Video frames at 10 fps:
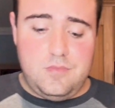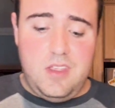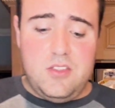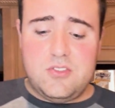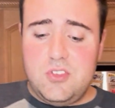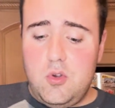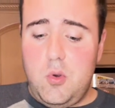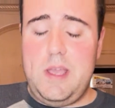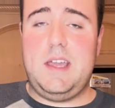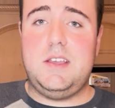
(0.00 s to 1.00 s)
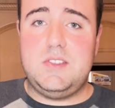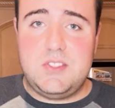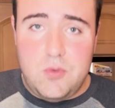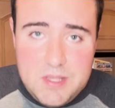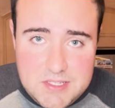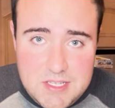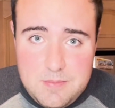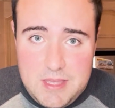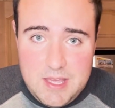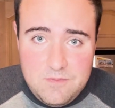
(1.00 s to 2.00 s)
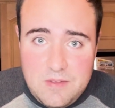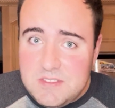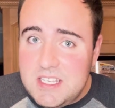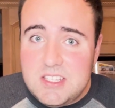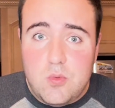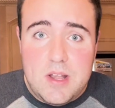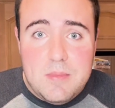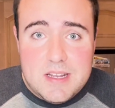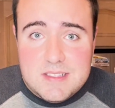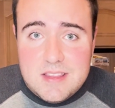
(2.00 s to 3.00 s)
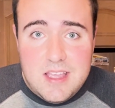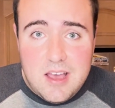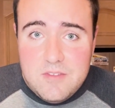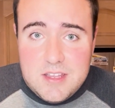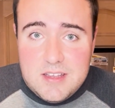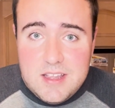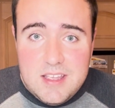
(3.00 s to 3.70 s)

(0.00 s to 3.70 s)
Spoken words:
They're so quick, so easy to make. 15, 20 minutes in the oven.